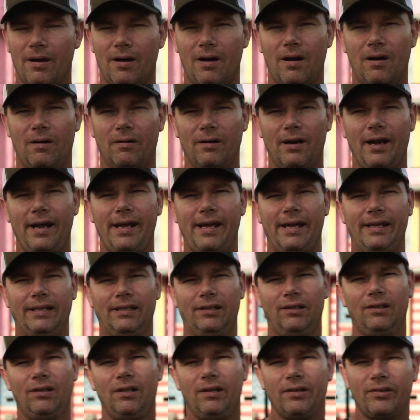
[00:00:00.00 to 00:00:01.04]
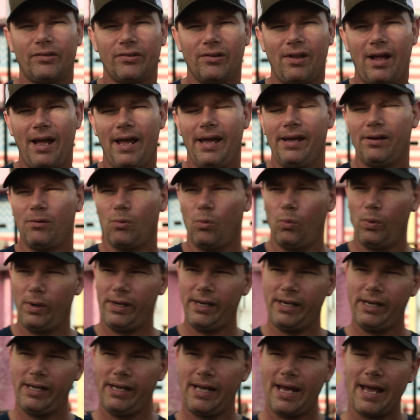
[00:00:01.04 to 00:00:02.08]
All right, it looks like
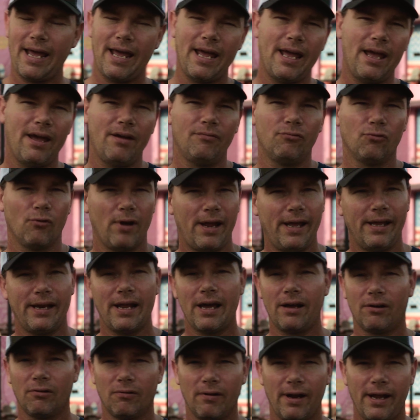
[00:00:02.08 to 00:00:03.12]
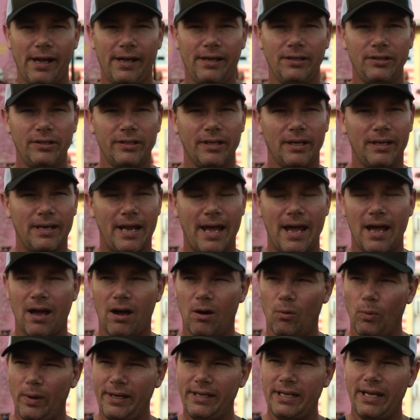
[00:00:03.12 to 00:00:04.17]
we have ran out of range.
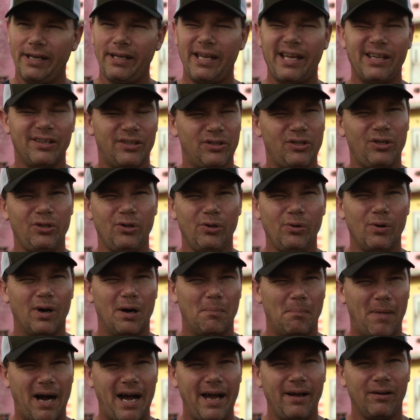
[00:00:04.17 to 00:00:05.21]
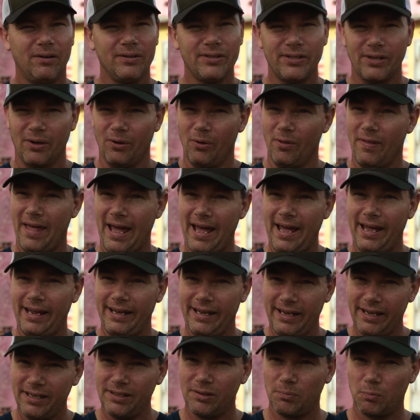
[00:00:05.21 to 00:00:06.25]
Now, we did get to a mile, so that
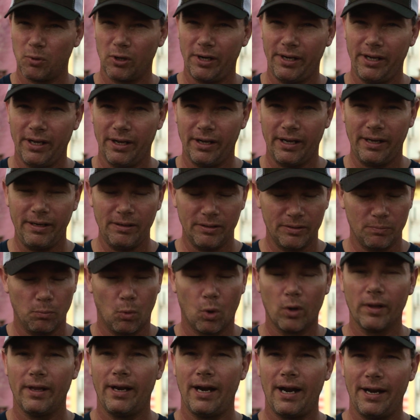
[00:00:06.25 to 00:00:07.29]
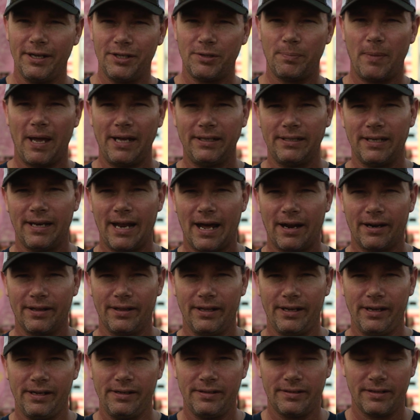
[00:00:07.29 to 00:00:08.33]
is pretty good. It's more than I expected out of
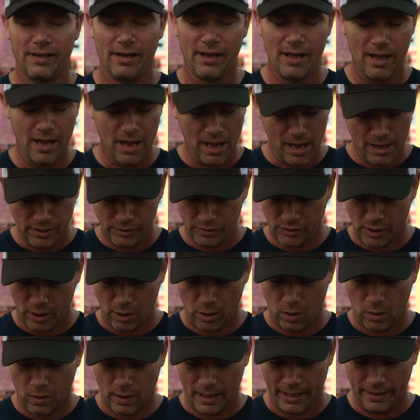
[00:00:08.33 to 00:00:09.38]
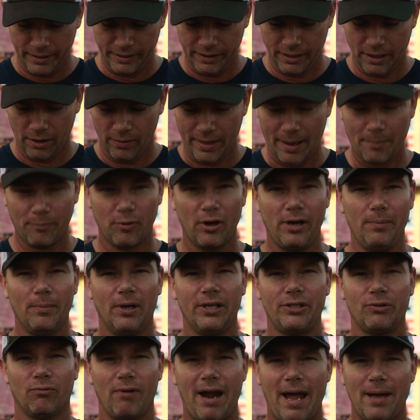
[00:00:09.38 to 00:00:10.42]
these. So, that pretty
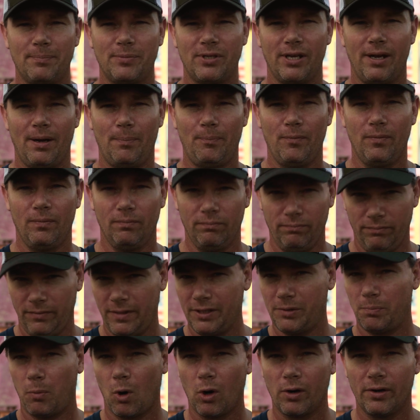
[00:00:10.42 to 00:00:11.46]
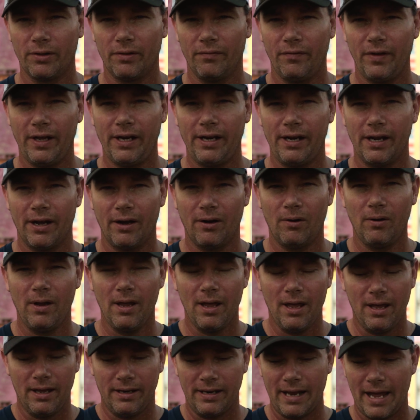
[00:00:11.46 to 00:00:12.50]
much wraps up this part of the video.
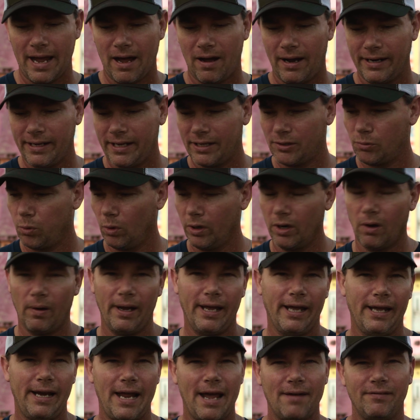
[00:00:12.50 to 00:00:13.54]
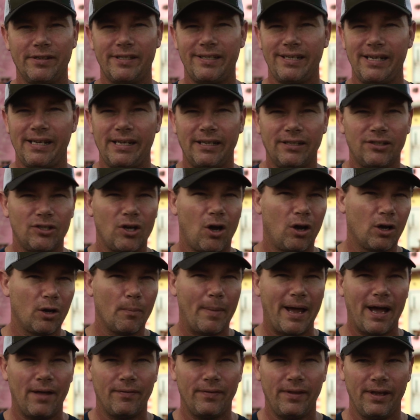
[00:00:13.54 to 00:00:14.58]
Now, I guess we'll go ahead, have a seat, talk
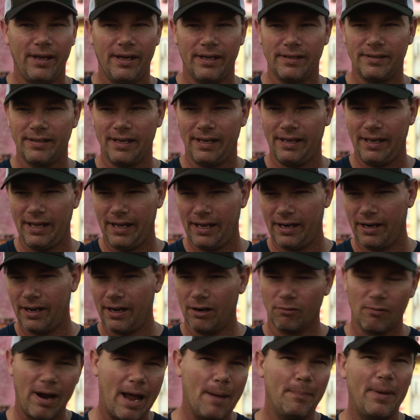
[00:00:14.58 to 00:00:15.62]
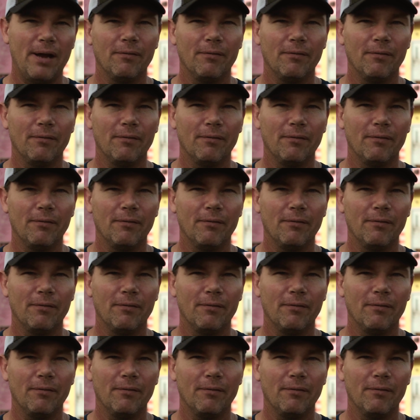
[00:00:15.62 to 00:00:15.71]
about this, and then wrap